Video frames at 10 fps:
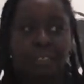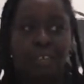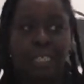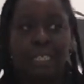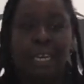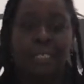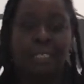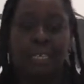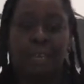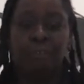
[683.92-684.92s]

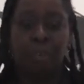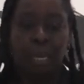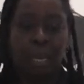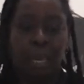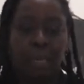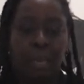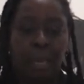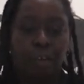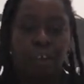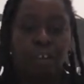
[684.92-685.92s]
transatlantic slave trade, I
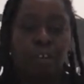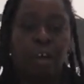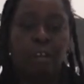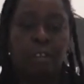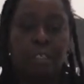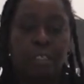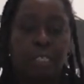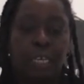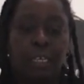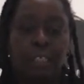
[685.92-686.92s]
got a grant
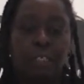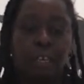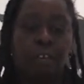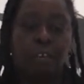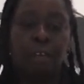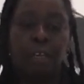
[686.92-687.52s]
10 years ago